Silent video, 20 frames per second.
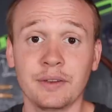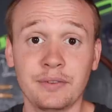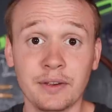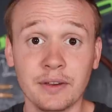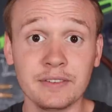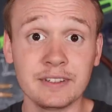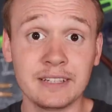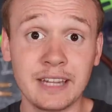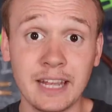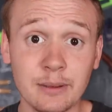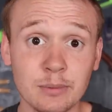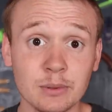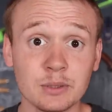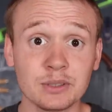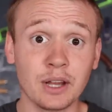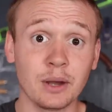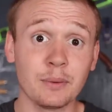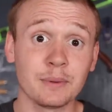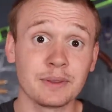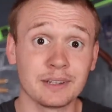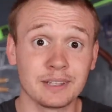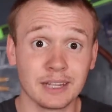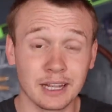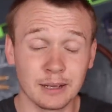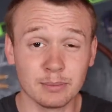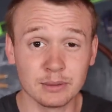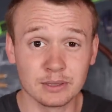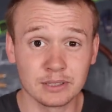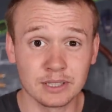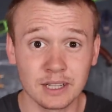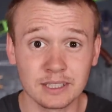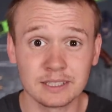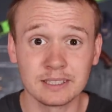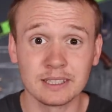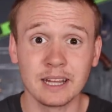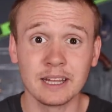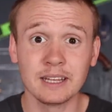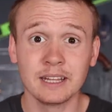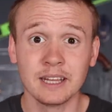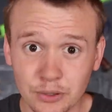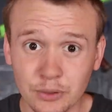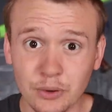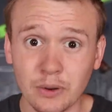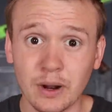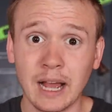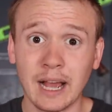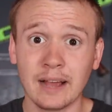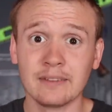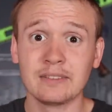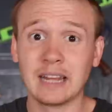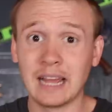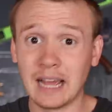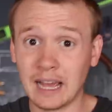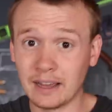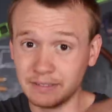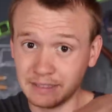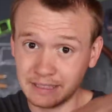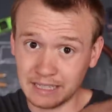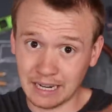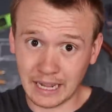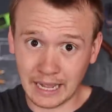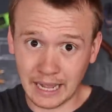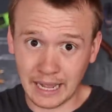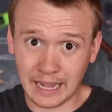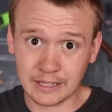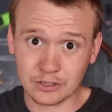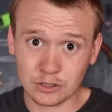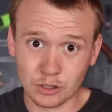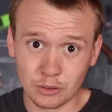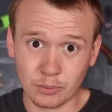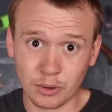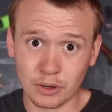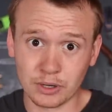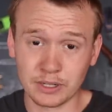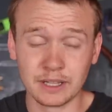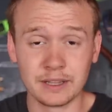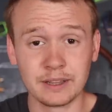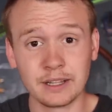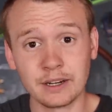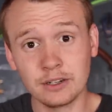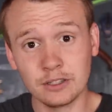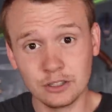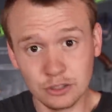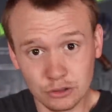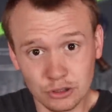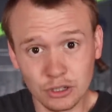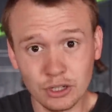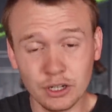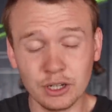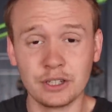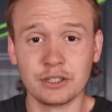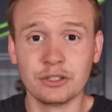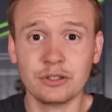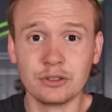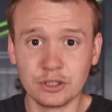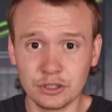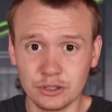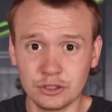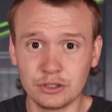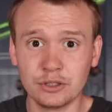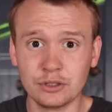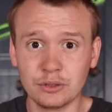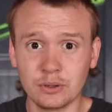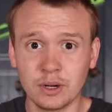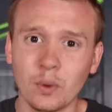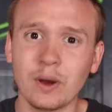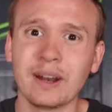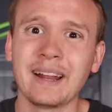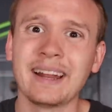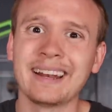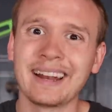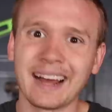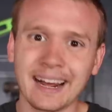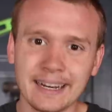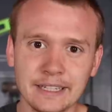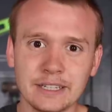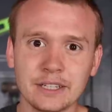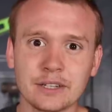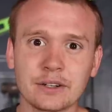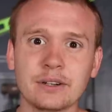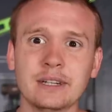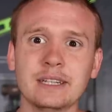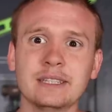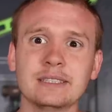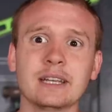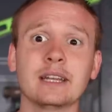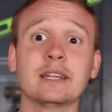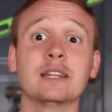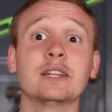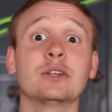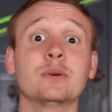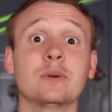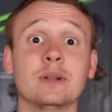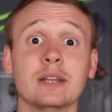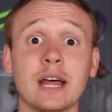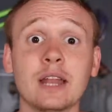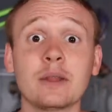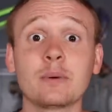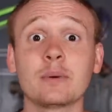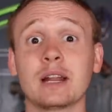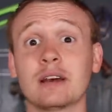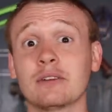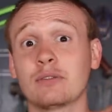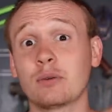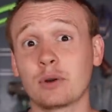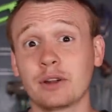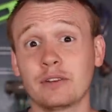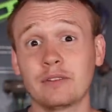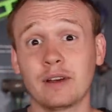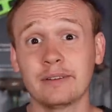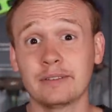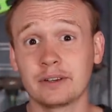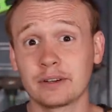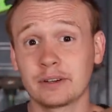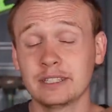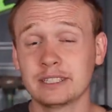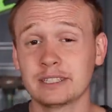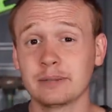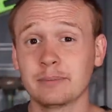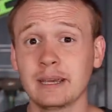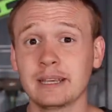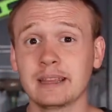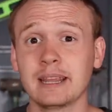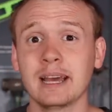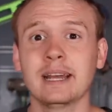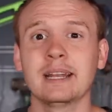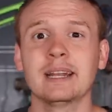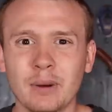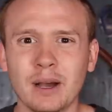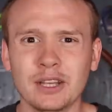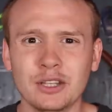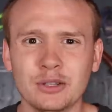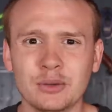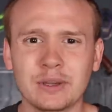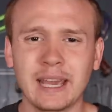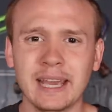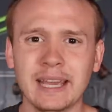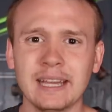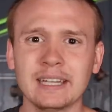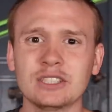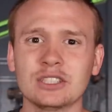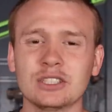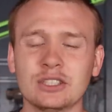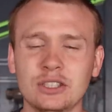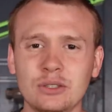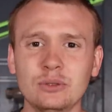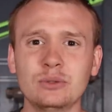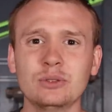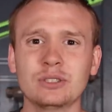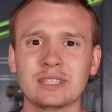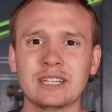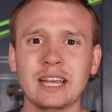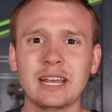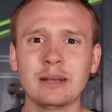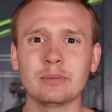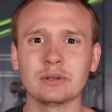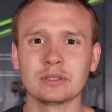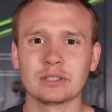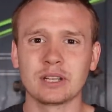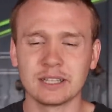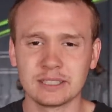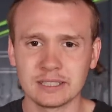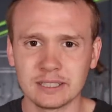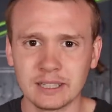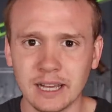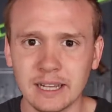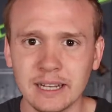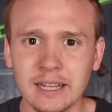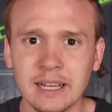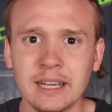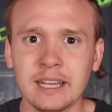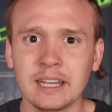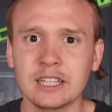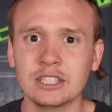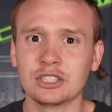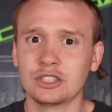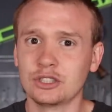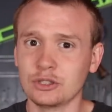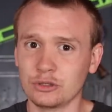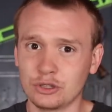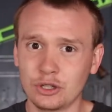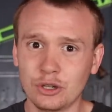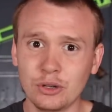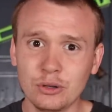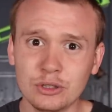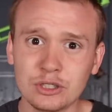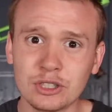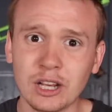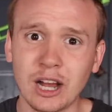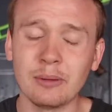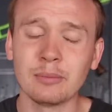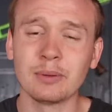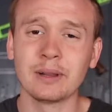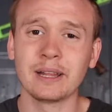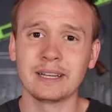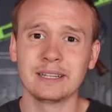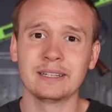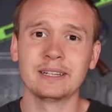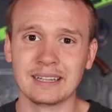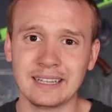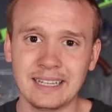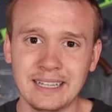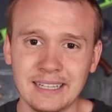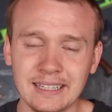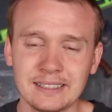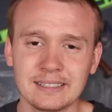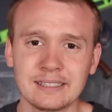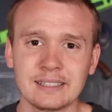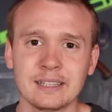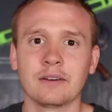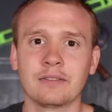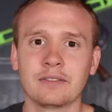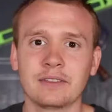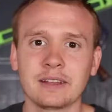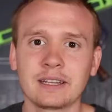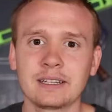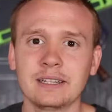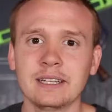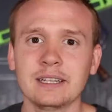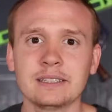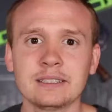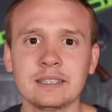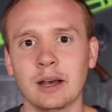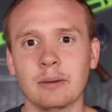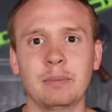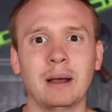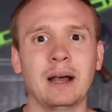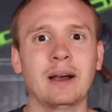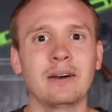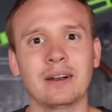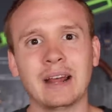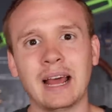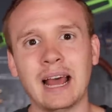If you have a table saw with a table saw sled, you don't have to have a diagonal mark in there. You could. You could do one at 90 degrees and then do another one at 45 degrees to make that. But you can just use a table saw sled and just do 2 saw blade lengths of thickness, about